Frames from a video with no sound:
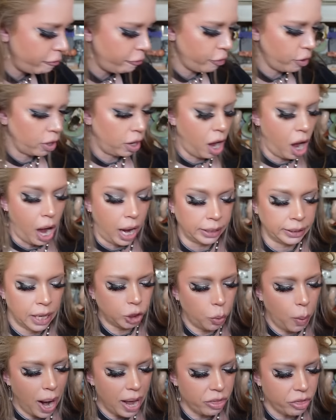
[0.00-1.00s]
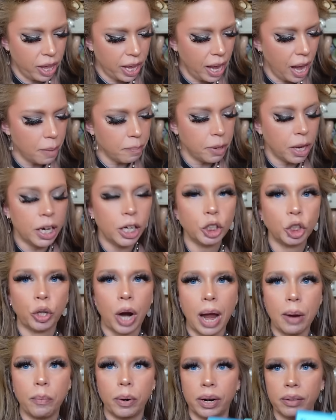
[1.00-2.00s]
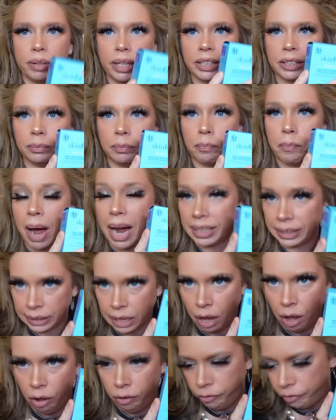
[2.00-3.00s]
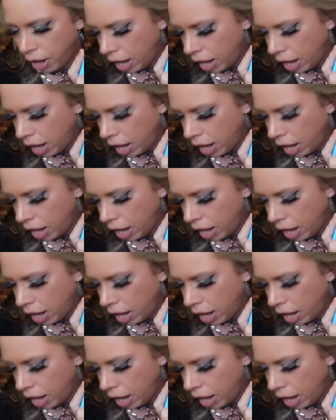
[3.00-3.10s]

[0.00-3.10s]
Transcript: forgot. So I think I'm gonna try one of these myself